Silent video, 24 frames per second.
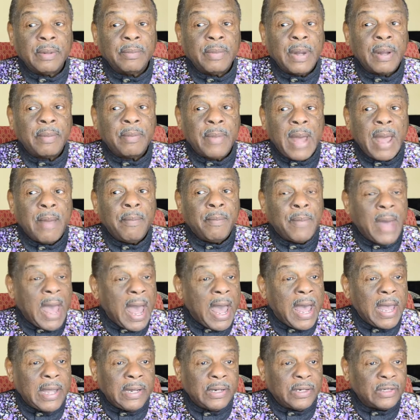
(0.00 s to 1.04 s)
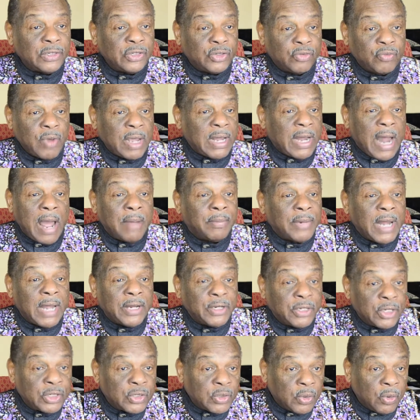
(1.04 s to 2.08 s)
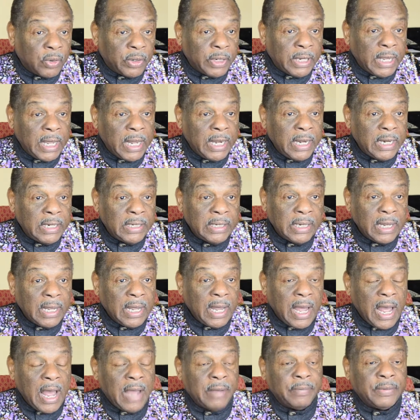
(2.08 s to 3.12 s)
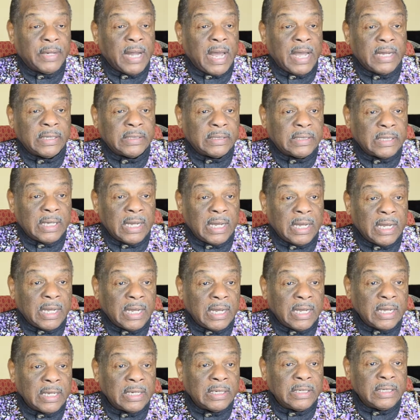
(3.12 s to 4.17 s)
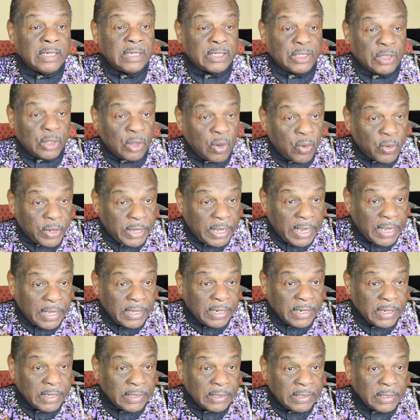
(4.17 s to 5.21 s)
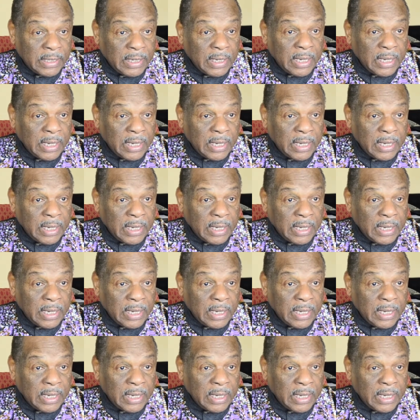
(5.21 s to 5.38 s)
my mind is straight. I'm not disoriented. I'm not dislocated.